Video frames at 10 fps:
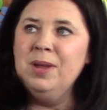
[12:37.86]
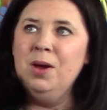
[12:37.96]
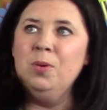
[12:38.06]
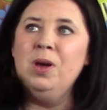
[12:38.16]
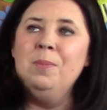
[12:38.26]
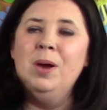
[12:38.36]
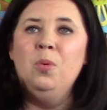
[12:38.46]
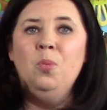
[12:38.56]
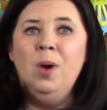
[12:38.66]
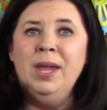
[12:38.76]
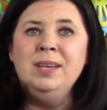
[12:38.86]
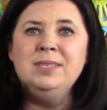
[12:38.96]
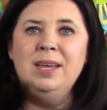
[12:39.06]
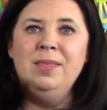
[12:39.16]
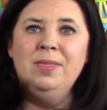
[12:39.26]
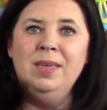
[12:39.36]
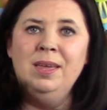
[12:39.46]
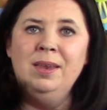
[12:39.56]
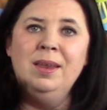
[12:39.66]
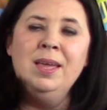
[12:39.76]
now come out white, and
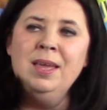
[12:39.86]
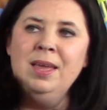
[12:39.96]
then